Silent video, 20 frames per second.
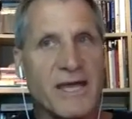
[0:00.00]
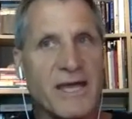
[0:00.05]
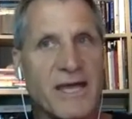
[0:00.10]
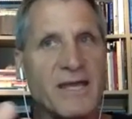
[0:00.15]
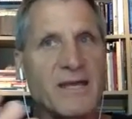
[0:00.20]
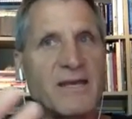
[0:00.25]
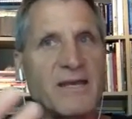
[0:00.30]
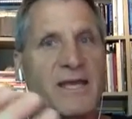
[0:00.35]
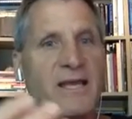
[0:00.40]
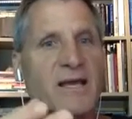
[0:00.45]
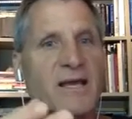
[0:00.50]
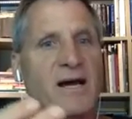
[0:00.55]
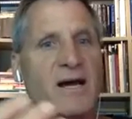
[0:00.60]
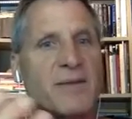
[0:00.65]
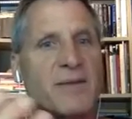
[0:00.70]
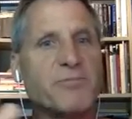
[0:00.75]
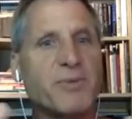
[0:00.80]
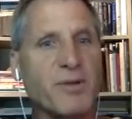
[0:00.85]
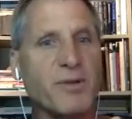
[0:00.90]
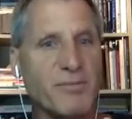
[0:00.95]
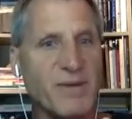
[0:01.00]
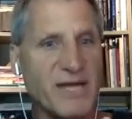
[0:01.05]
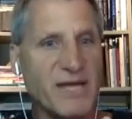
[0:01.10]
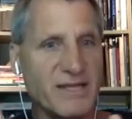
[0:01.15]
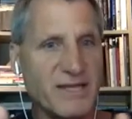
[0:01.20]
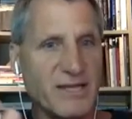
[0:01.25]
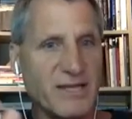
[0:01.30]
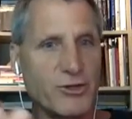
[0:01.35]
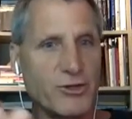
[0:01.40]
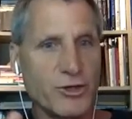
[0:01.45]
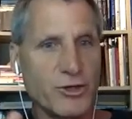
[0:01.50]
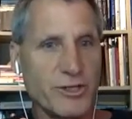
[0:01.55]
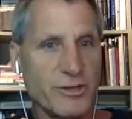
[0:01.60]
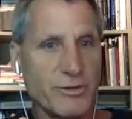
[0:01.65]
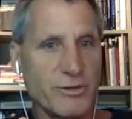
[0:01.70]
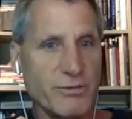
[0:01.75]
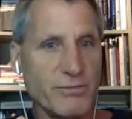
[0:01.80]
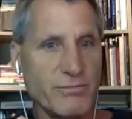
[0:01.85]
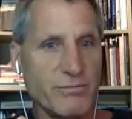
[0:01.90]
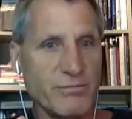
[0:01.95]
and they complement each
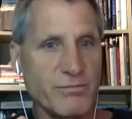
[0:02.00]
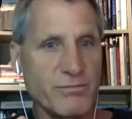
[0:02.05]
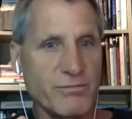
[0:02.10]
other.